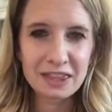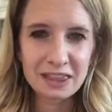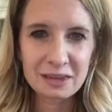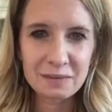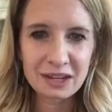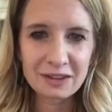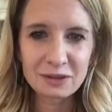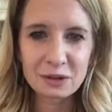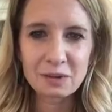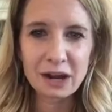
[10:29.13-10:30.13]
think that many of
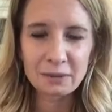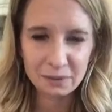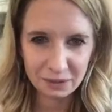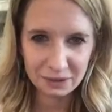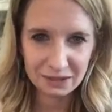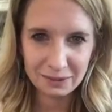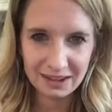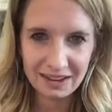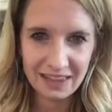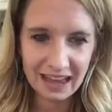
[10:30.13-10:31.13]
you are probably with me
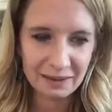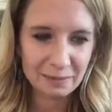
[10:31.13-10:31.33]
on that.